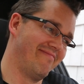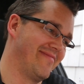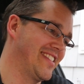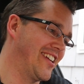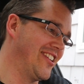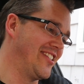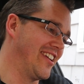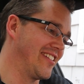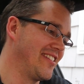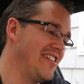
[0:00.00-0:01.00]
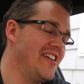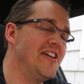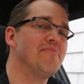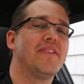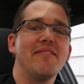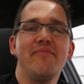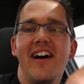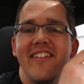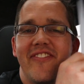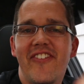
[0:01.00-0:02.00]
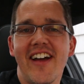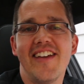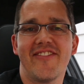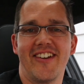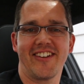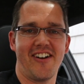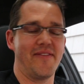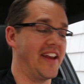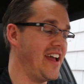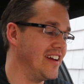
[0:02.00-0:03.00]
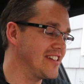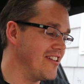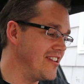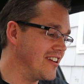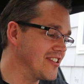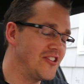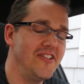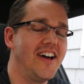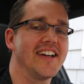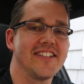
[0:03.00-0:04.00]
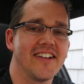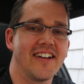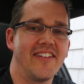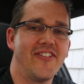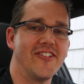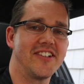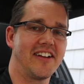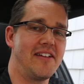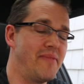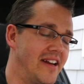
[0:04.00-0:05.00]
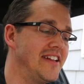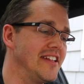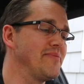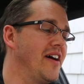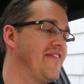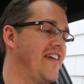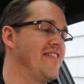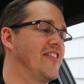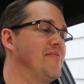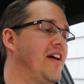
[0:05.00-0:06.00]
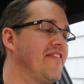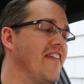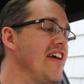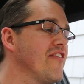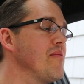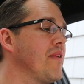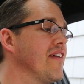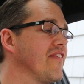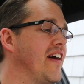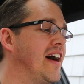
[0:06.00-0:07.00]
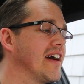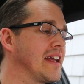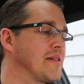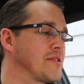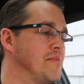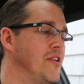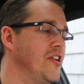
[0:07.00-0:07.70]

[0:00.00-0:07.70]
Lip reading: it's a good joke. But my favourite comment, and it's only got 2 likes on it unfortunately, but it is my favourite. My favourite by far comes from